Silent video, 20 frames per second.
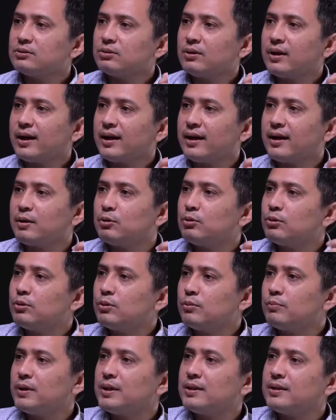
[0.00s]
So I don't
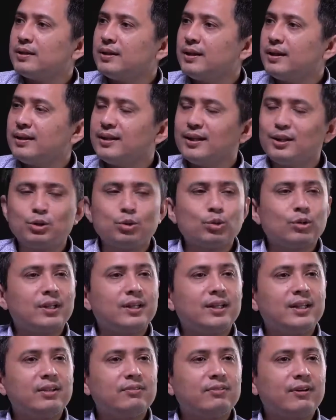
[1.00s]
know whether they took a
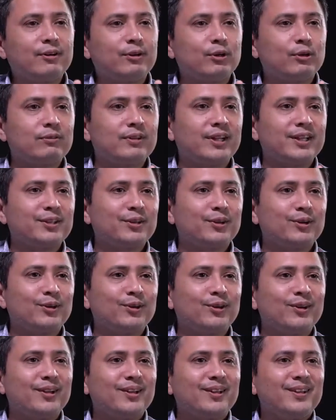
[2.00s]
leaf out of like
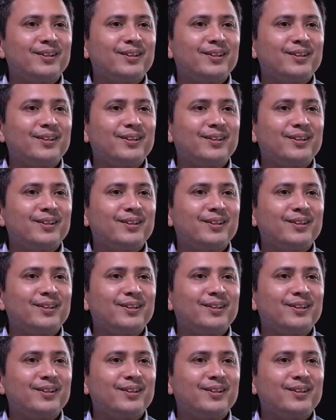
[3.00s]
your